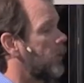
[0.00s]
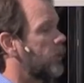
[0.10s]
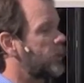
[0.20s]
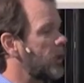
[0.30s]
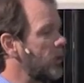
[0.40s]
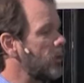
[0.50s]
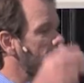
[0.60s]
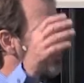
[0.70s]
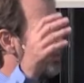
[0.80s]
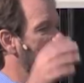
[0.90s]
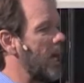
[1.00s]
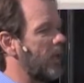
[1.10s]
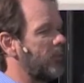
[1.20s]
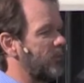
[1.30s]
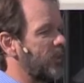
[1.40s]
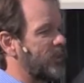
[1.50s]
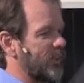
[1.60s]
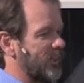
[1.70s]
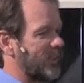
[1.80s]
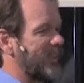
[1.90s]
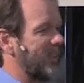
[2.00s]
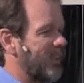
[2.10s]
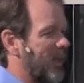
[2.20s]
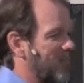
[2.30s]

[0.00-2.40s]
Sitting on the pile of riches, sitting on